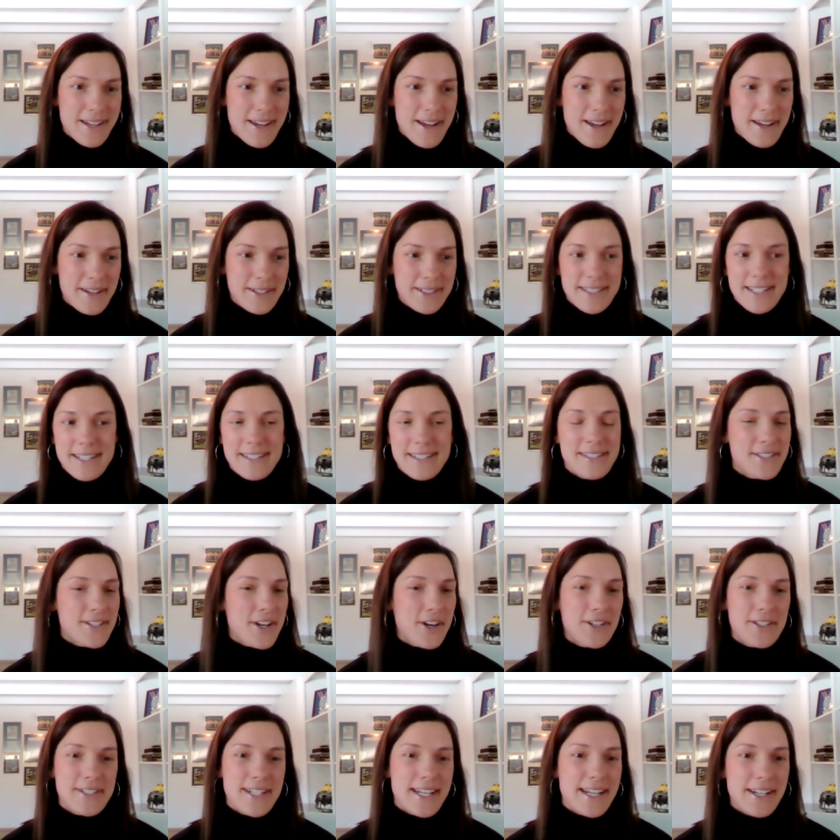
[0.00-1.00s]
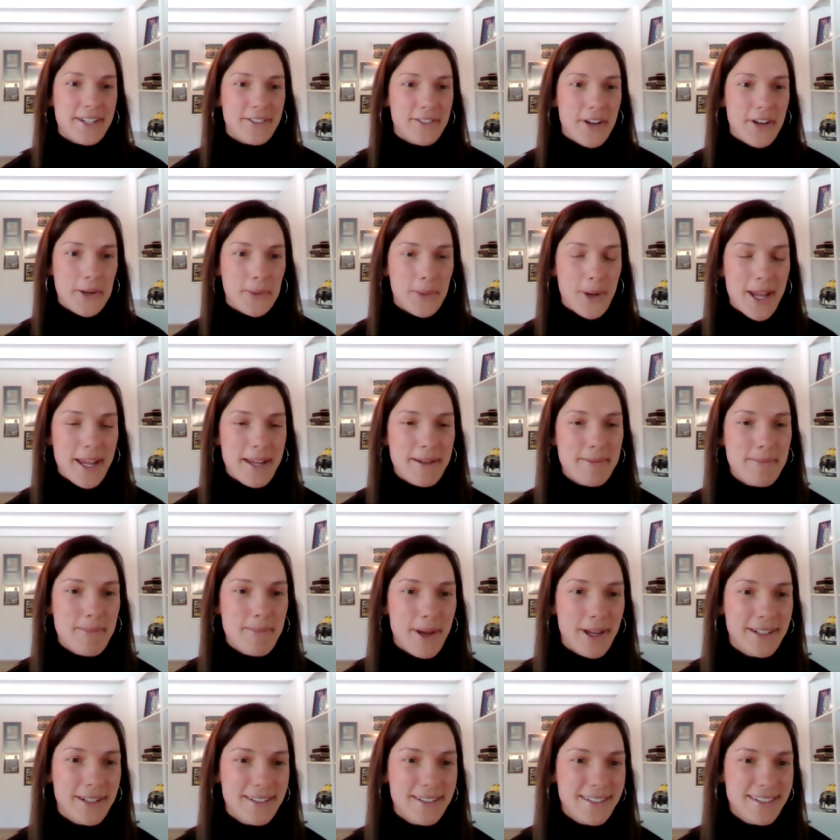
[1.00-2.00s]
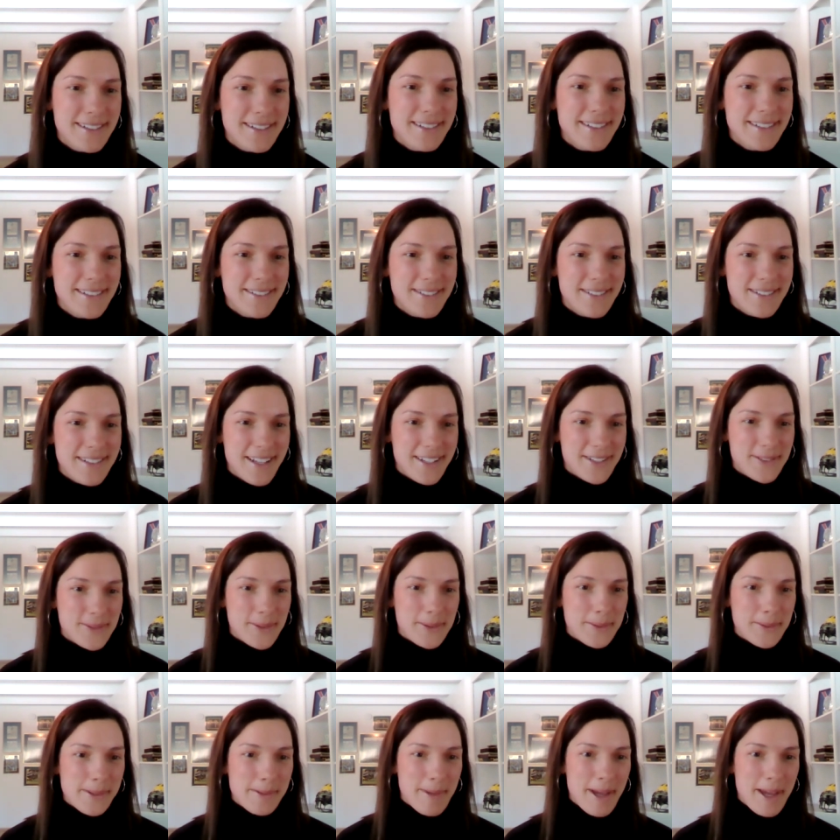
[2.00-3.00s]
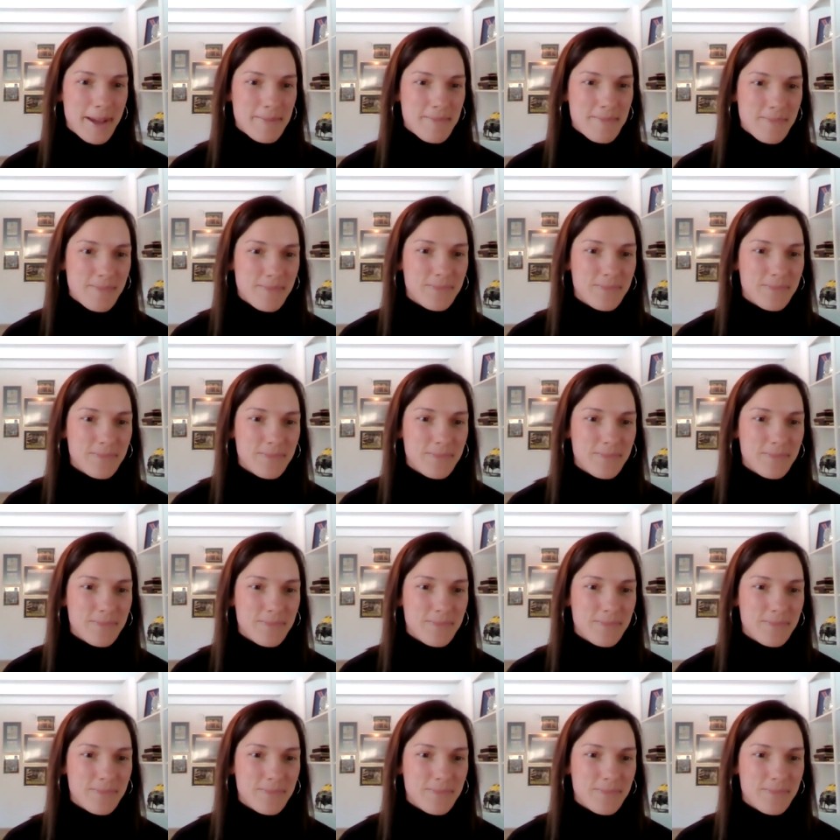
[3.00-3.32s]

Uh, didn't start dating right away, but that's where we met.